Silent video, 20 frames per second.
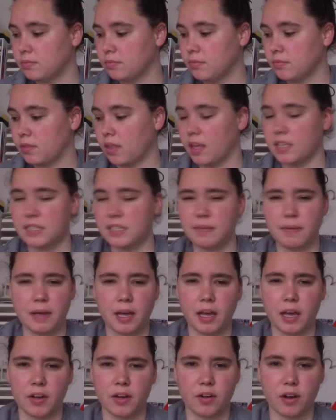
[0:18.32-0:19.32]
Things have been
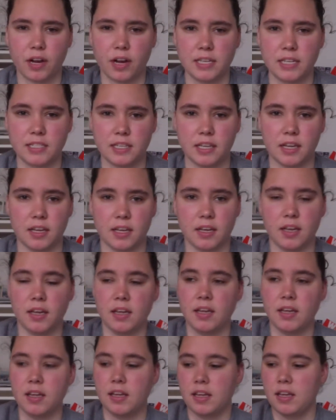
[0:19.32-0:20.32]
kind of crazy.
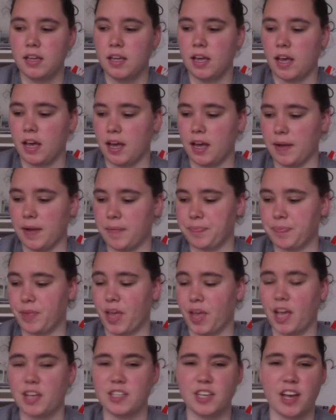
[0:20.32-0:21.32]
I
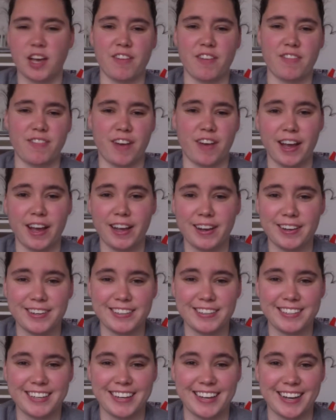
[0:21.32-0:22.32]
actually got
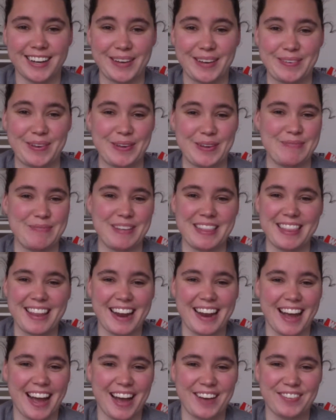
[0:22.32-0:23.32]
fired about a month and
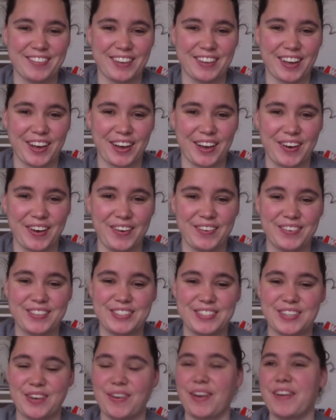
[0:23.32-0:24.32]
a half ago,
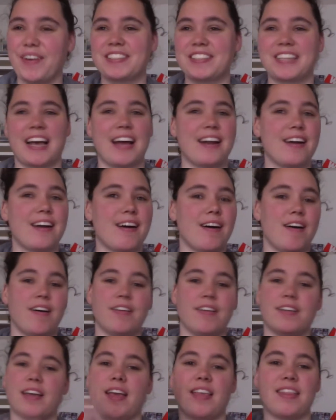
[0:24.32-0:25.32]
so it was kind of
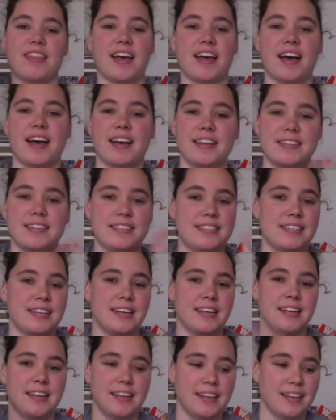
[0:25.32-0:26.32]
all in that
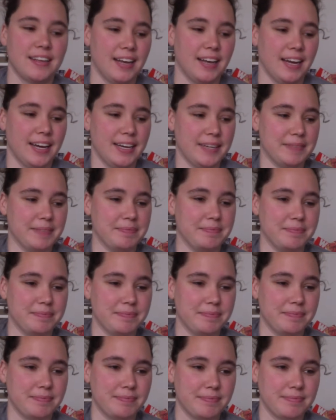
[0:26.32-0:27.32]
um,
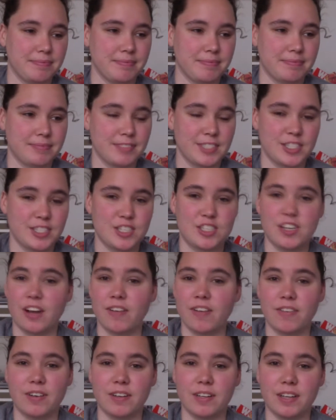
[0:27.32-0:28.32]

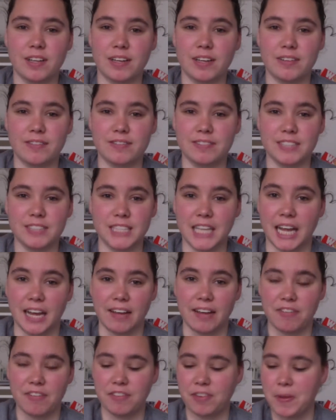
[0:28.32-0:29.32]
shuffle of
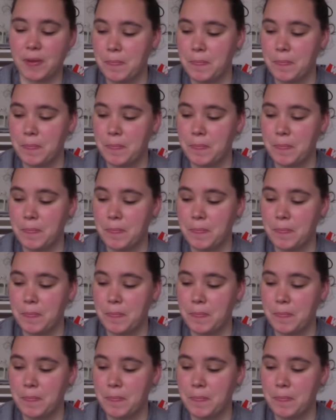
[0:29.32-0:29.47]
life.